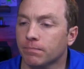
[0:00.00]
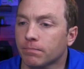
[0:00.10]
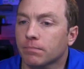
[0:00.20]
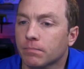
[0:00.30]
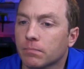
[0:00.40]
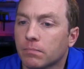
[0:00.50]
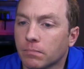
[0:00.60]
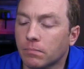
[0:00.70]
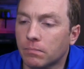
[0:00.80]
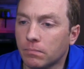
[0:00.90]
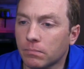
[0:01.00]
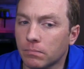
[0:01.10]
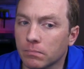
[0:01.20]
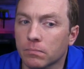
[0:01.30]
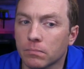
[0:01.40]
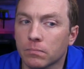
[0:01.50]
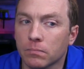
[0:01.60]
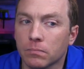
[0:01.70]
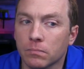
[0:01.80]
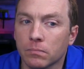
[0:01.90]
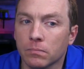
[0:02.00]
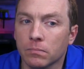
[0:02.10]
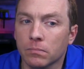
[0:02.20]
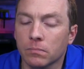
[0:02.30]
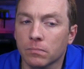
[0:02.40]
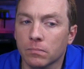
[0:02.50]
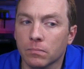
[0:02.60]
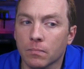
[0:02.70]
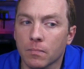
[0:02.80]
No words are spoken by the person on screen.